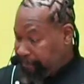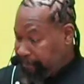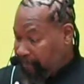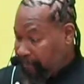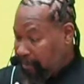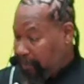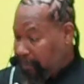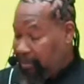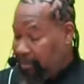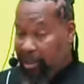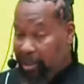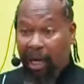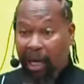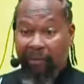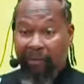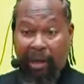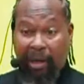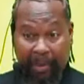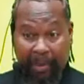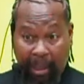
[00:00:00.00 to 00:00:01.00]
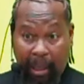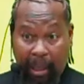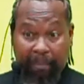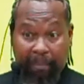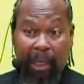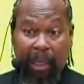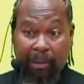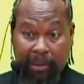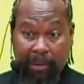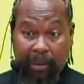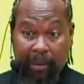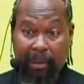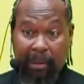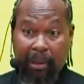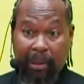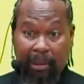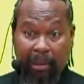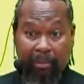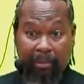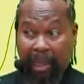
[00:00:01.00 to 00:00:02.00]
we would dive up a lot of mussels.
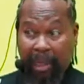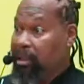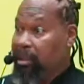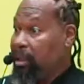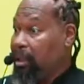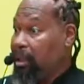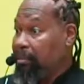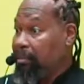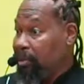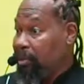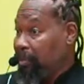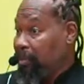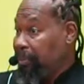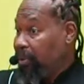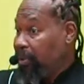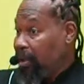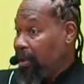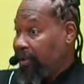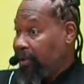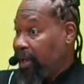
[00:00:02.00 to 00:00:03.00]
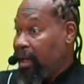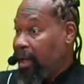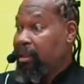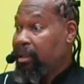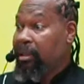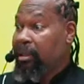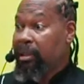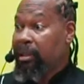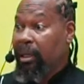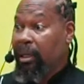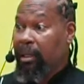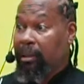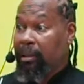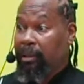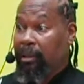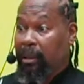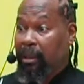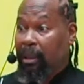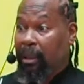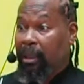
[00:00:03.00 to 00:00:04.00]
Basically, I'm on the board of Harrington Sound
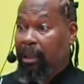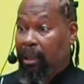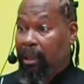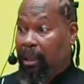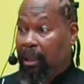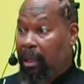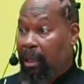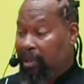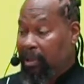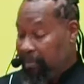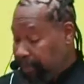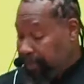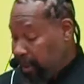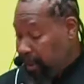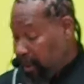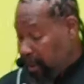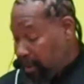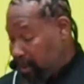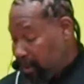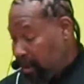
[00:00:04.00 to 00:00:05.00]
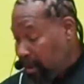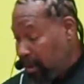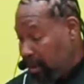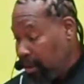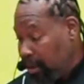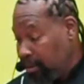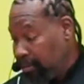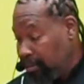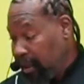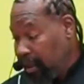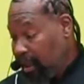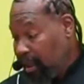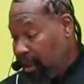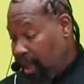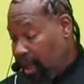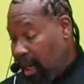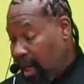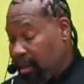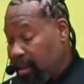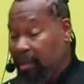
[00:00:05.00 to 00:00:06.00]
in Hamilton Parish, and um,
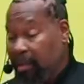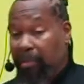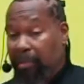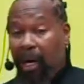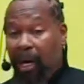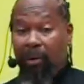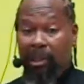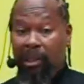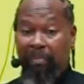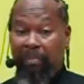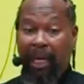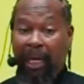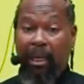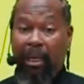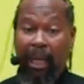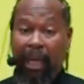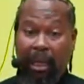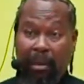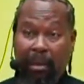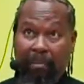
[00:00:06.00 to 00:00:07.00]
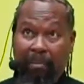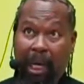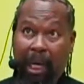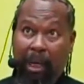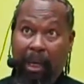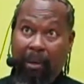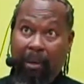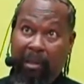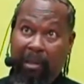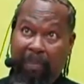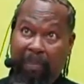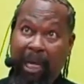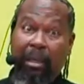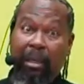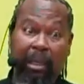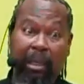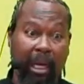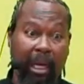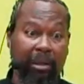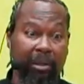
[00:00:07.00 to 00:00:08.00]
actually Marloes Bay, Lake, Bay,
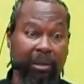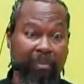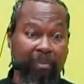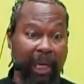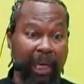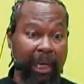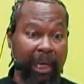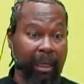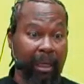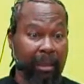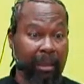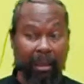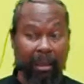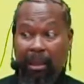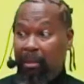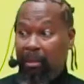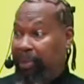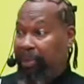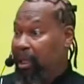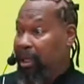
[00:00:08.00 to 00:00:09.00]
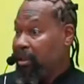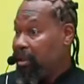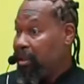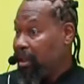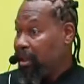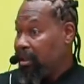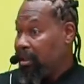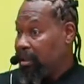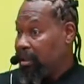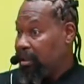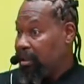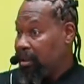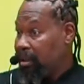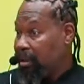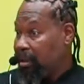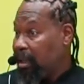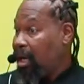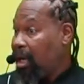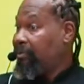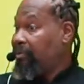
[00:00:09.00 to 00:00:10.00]
the actual bay, the beach is
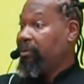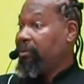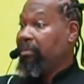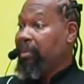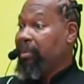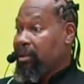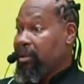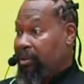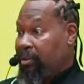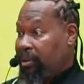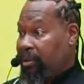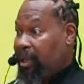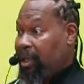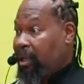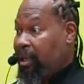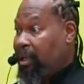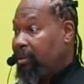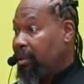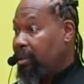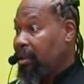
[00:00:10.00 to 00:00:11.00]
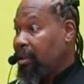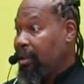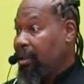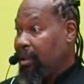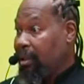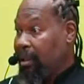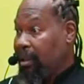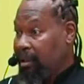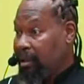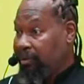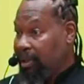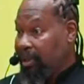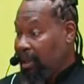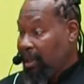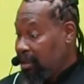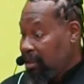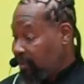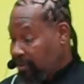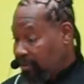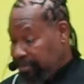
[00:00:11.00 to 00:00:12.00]
covered with mussel shells. I don't know if you
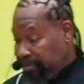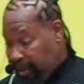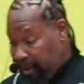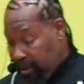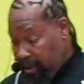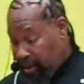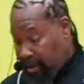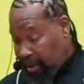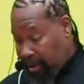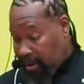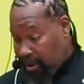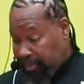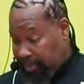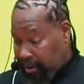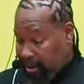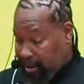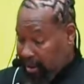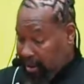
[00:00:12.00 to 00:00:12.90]
guys have ever been down there, but